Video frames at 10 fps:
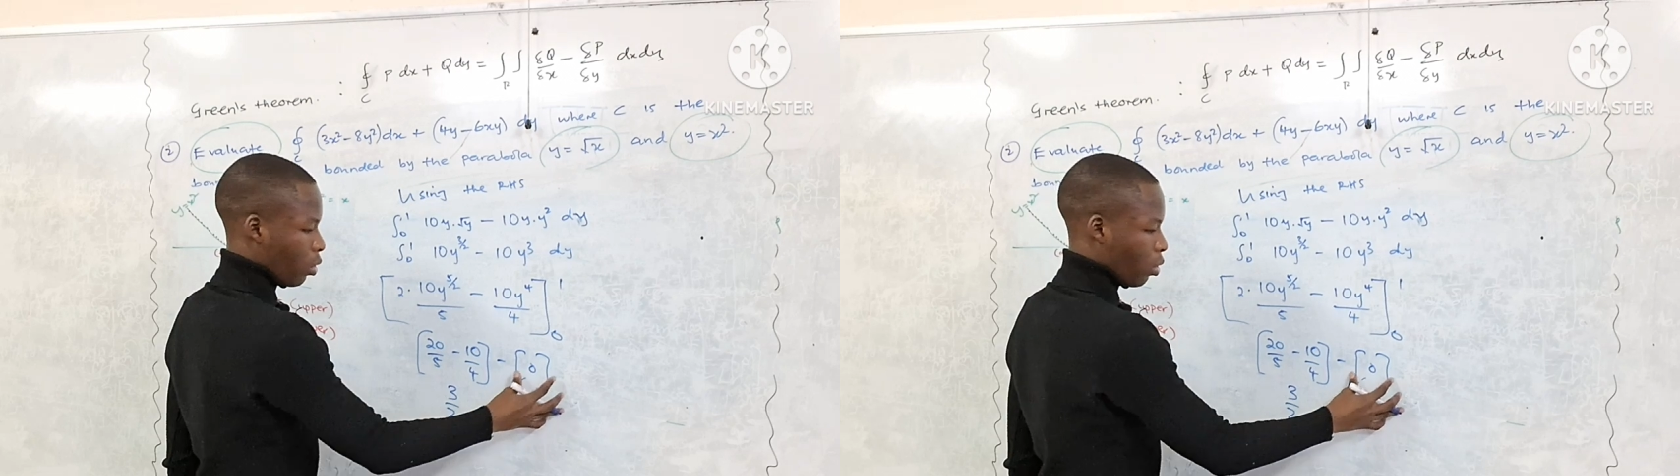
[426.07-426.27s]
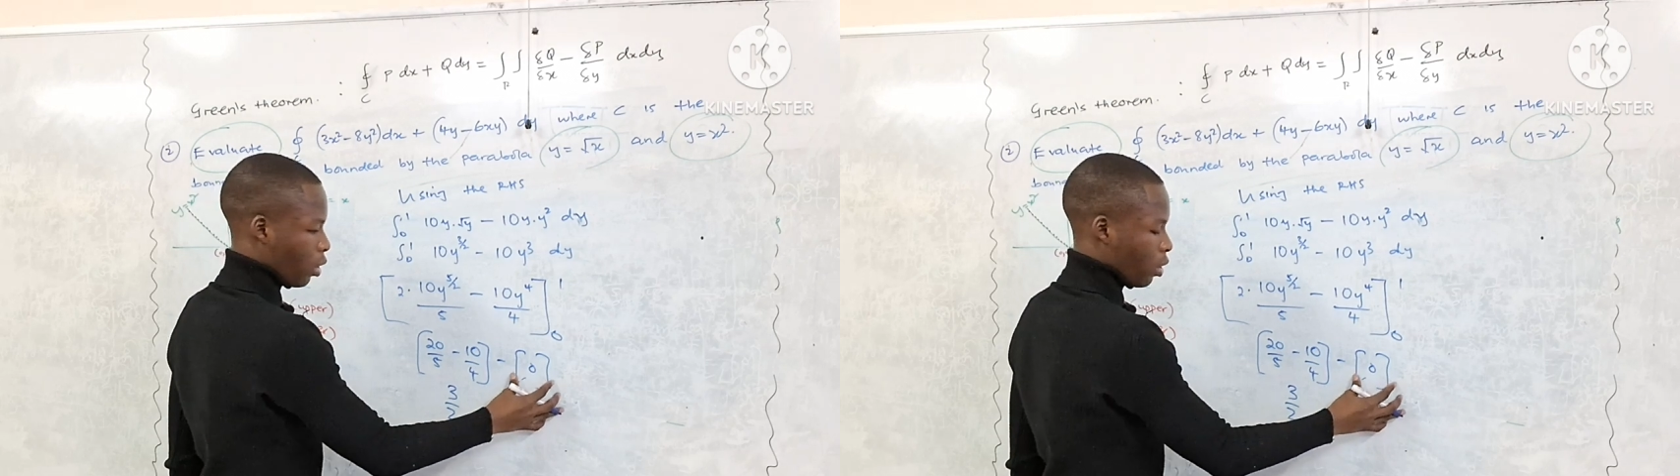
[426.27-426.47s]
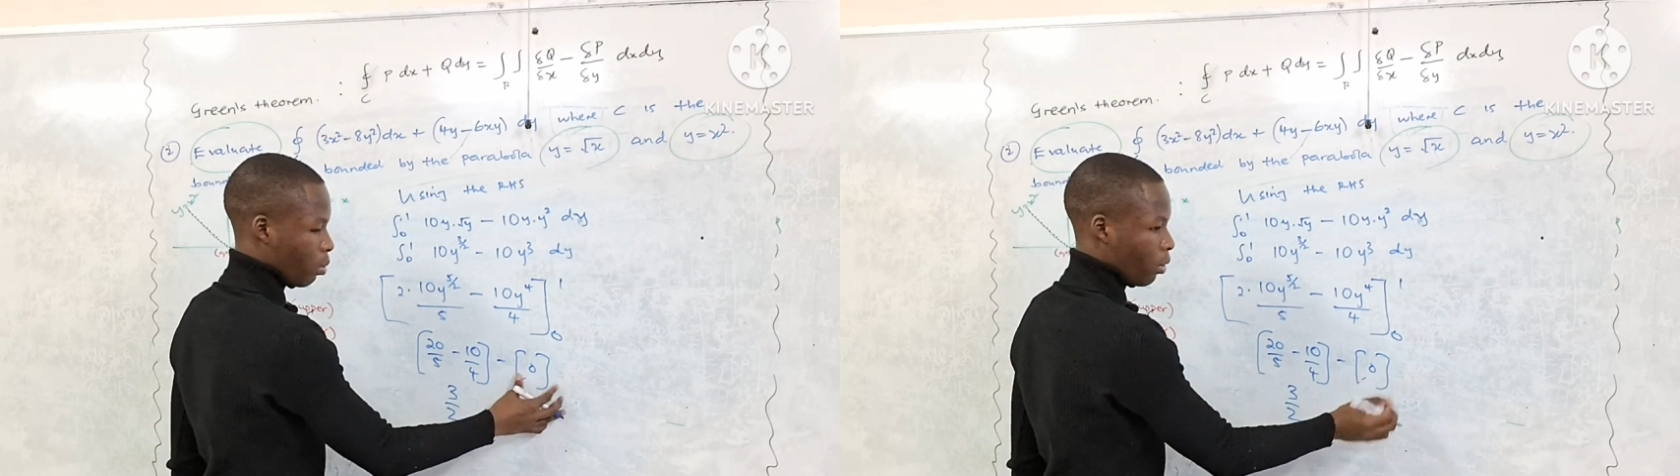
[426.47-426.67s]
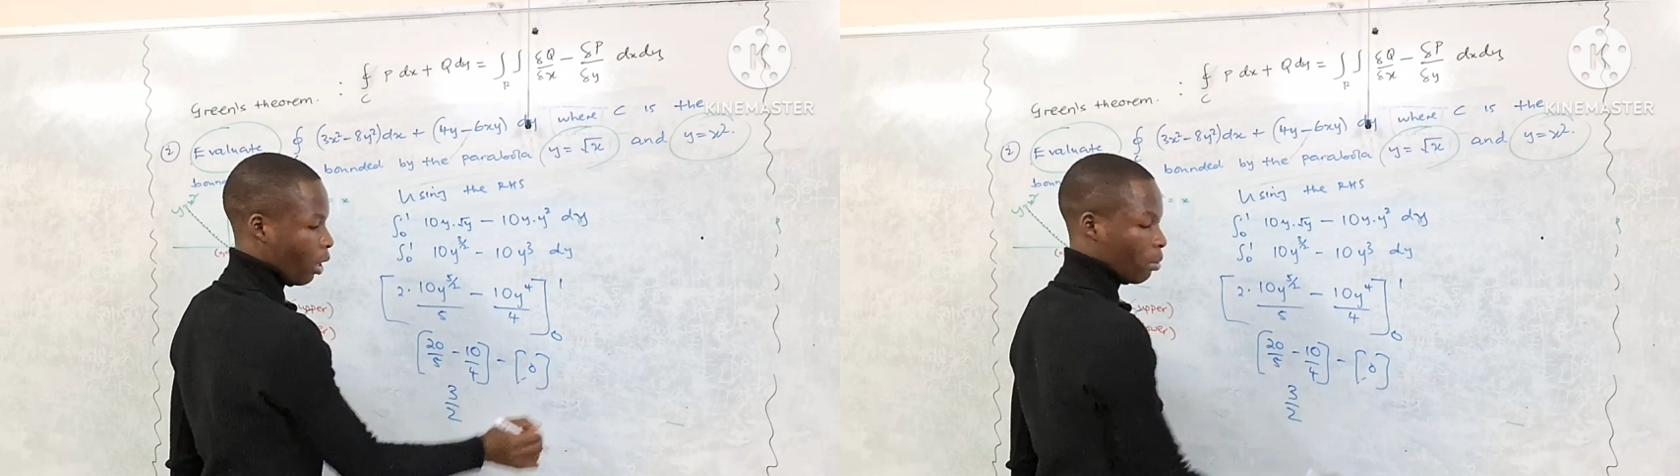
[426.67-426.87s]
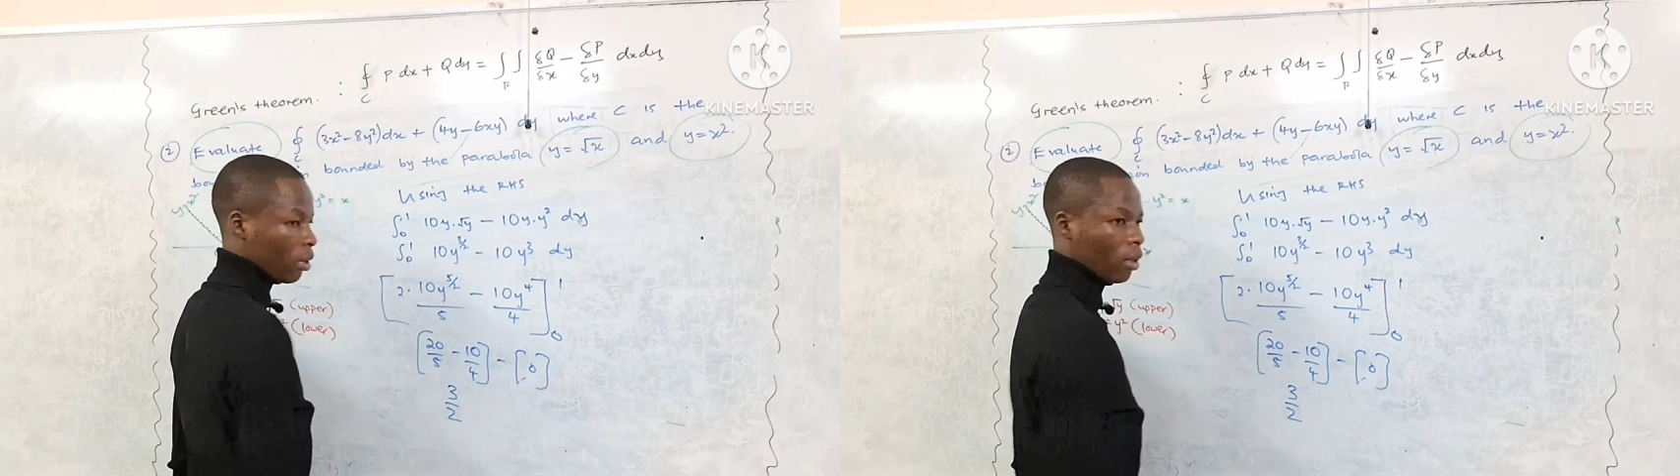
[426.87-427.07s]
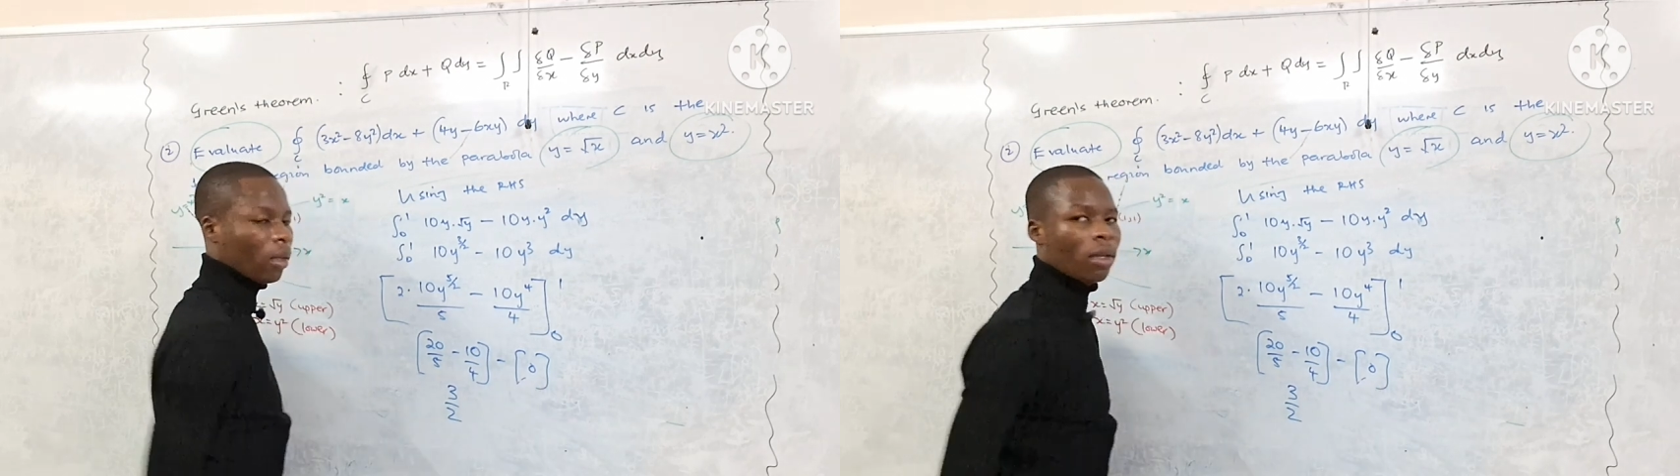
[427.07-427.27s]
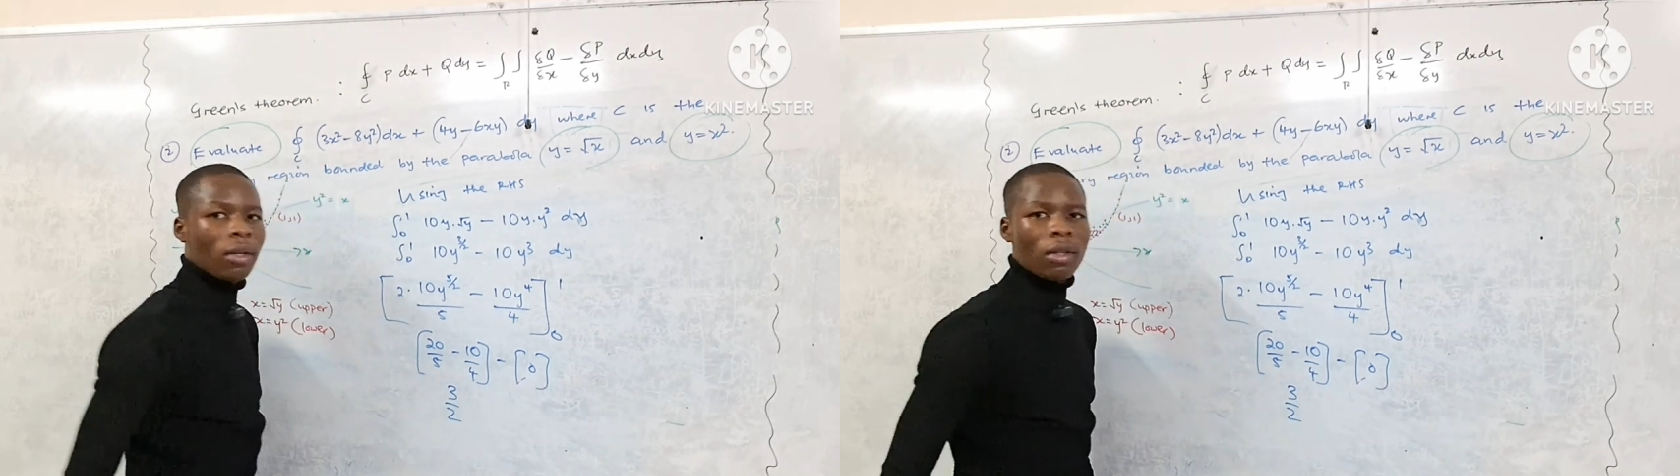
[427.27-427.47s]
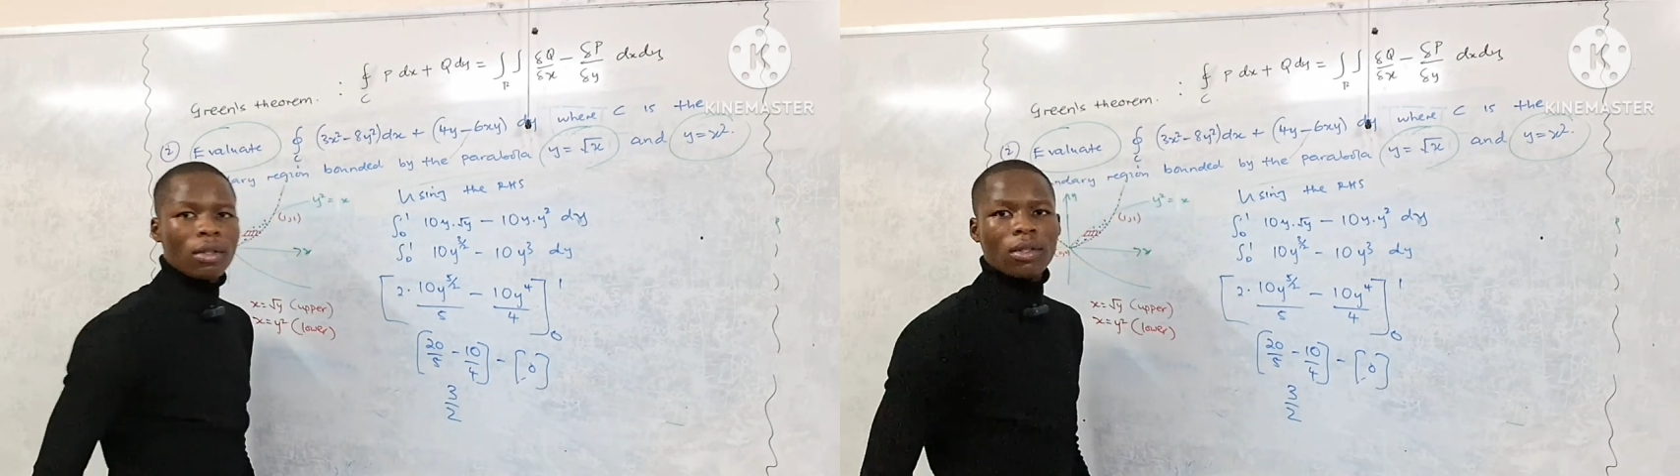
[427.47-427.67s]
so this becomes
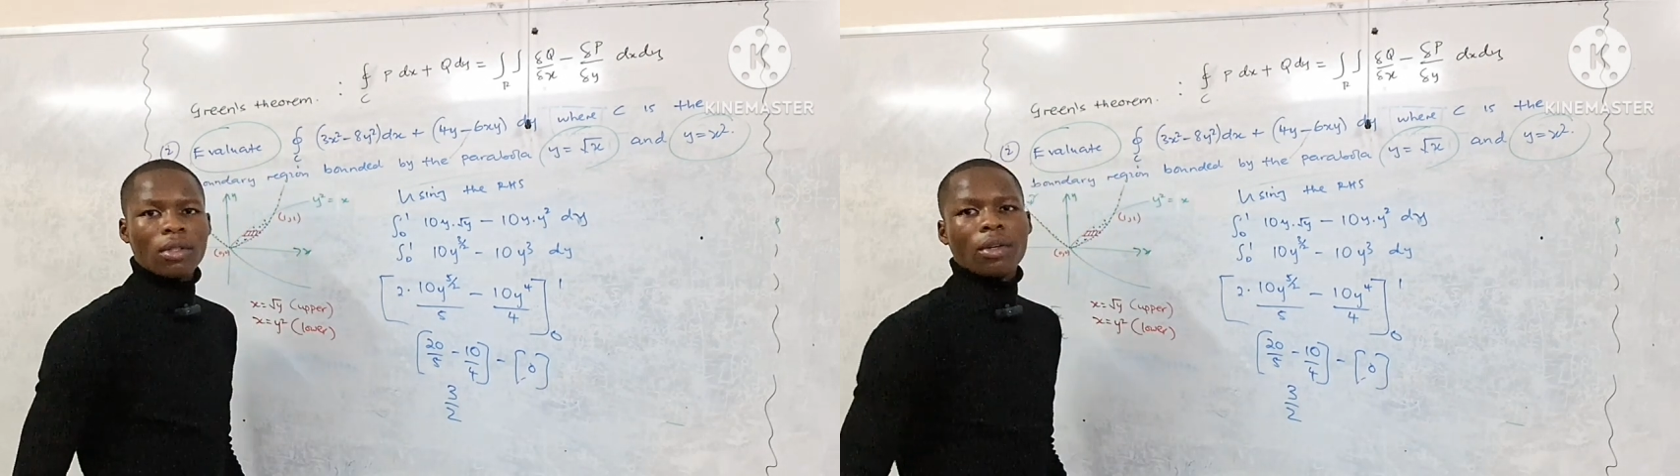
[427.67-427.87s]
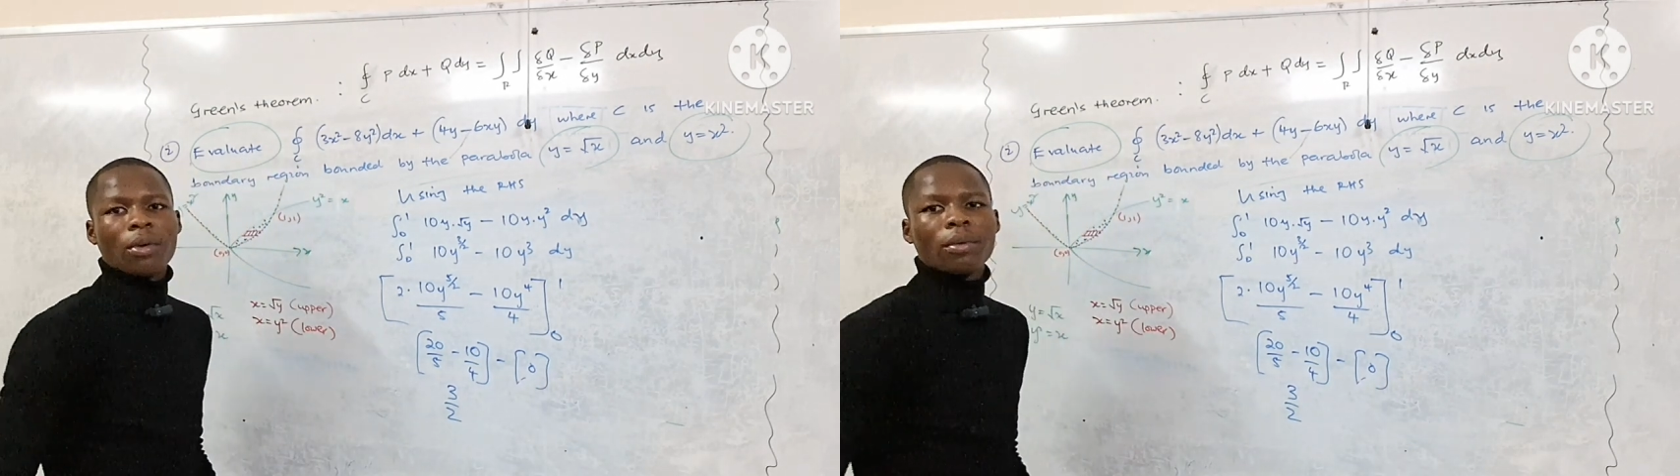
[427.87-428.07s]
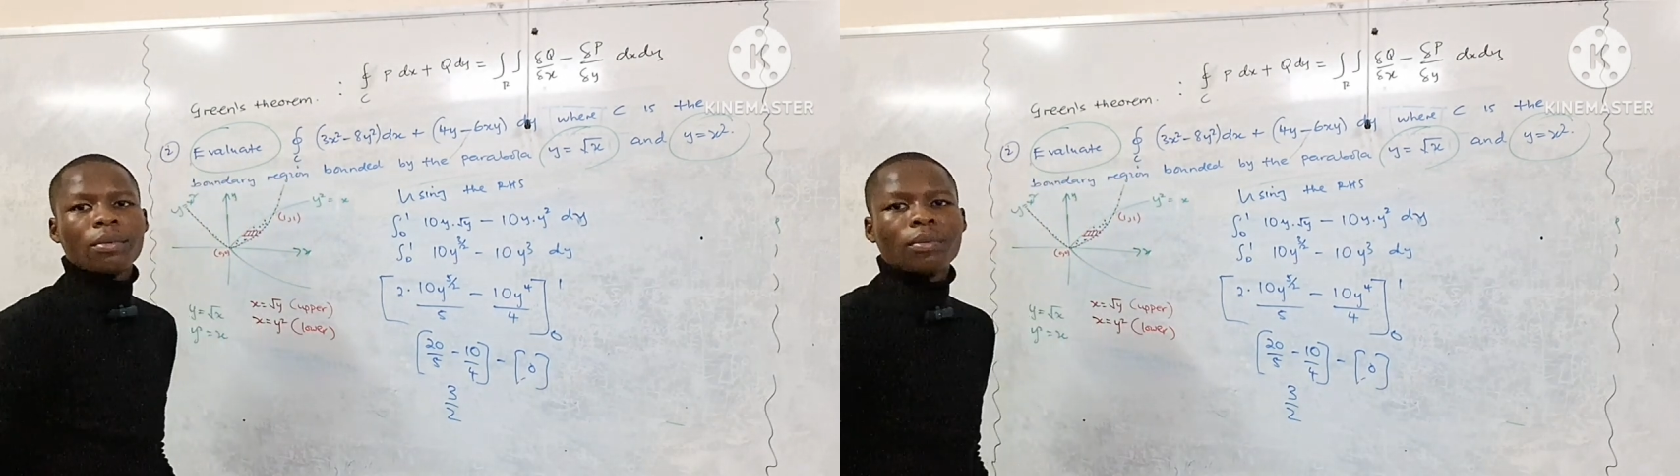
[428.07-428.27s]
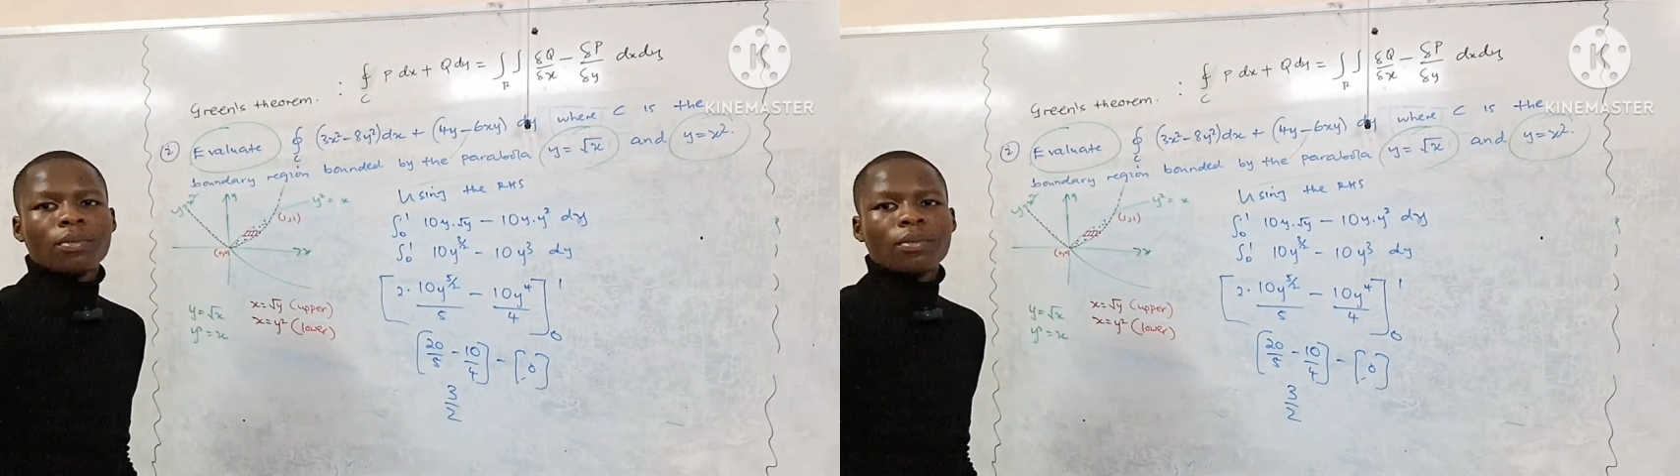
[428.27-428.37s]
0.